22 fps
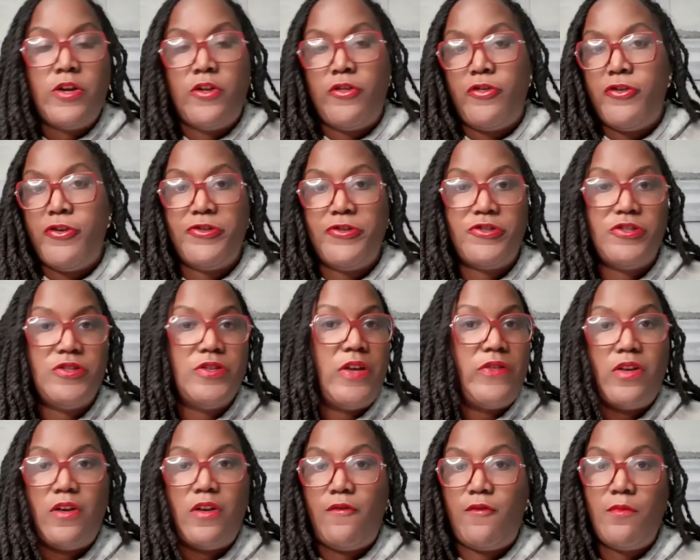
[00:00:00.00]
there's
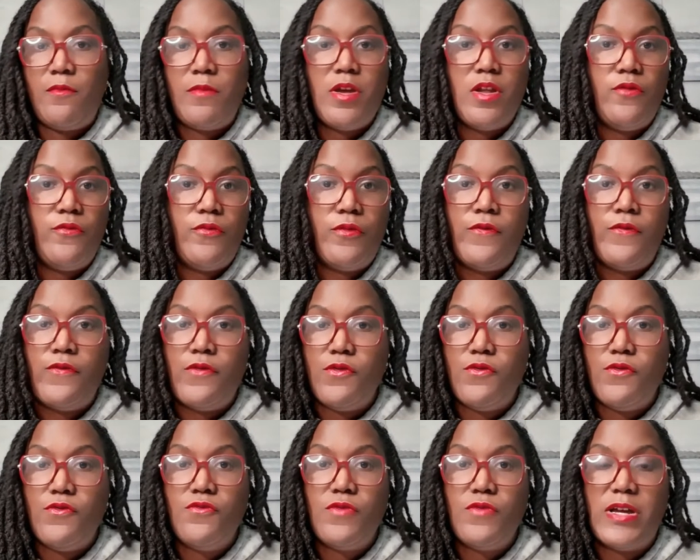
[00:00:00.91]
nothing for me to
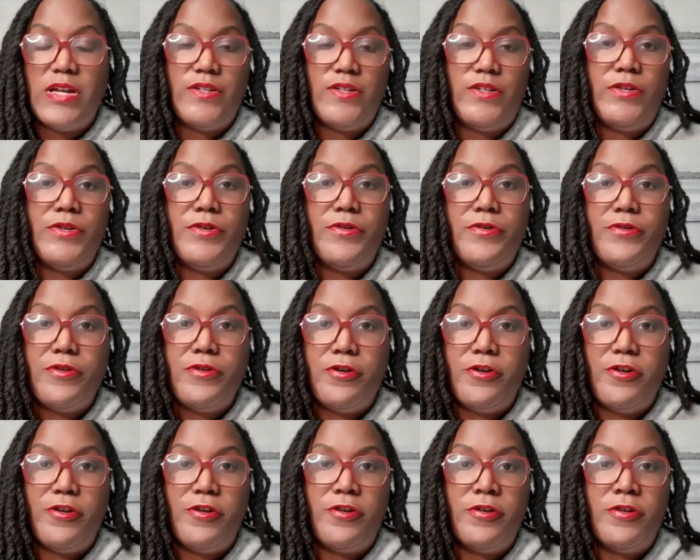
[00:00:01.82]
review until
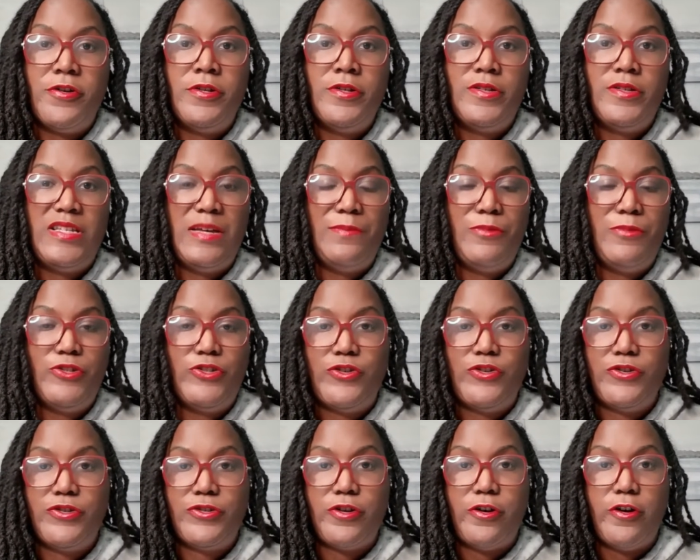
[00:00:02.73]
your
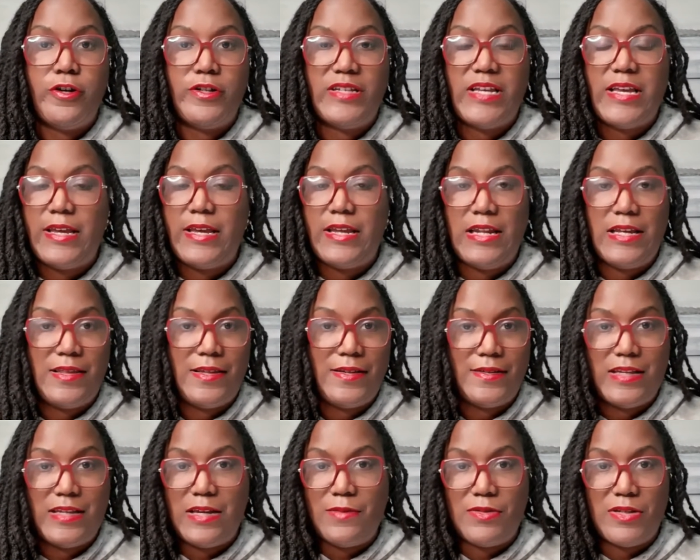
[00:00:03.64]
temperatures are taken at the
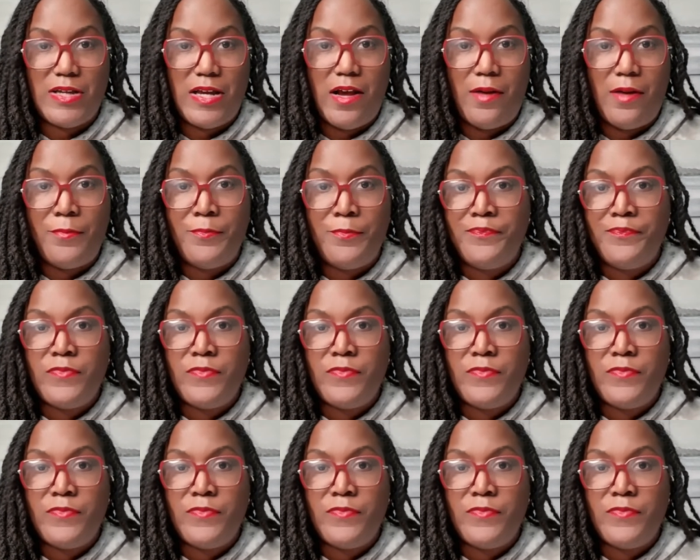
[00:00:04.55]
same time.